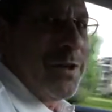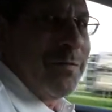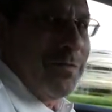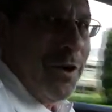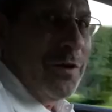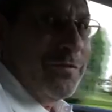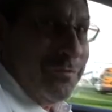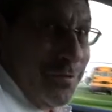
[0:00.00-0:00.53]
on the
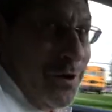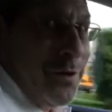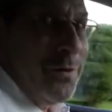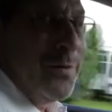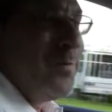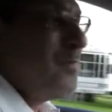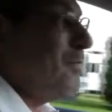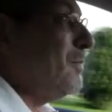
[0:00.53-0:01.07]
front
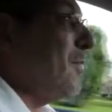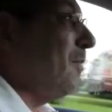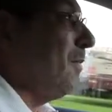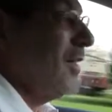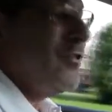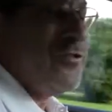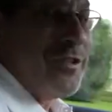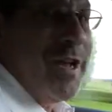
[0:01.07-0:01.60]
row
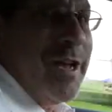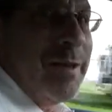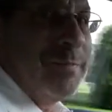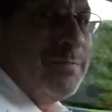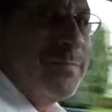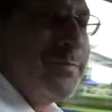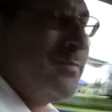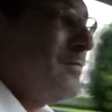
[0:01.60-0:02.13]
this
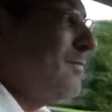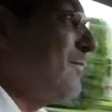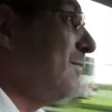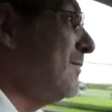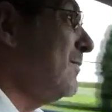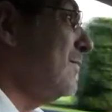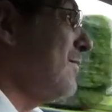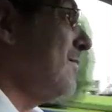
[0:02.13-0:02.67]
time,
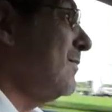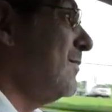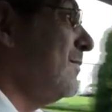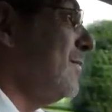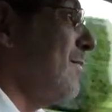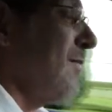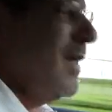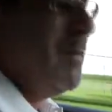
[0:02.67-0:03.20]

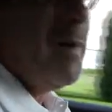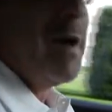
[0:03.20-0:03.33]
he